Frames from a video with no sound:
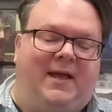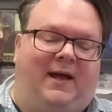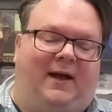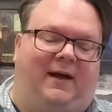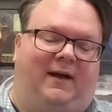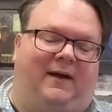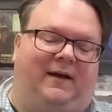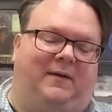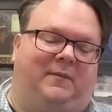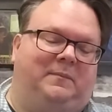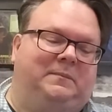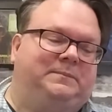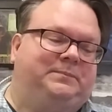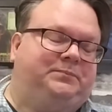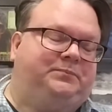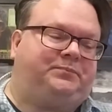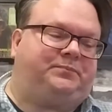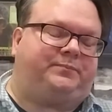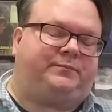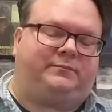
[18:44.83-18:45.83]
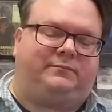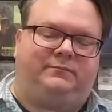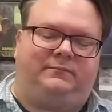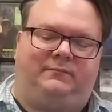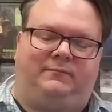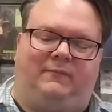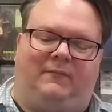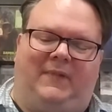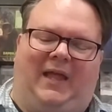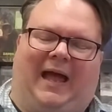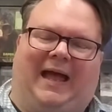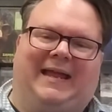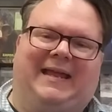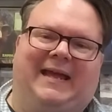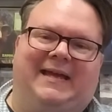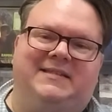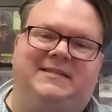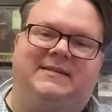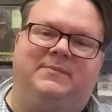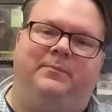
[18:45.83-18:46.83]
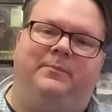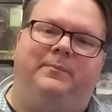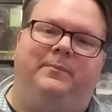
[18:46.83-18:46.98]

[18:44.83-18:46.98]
Um, I guess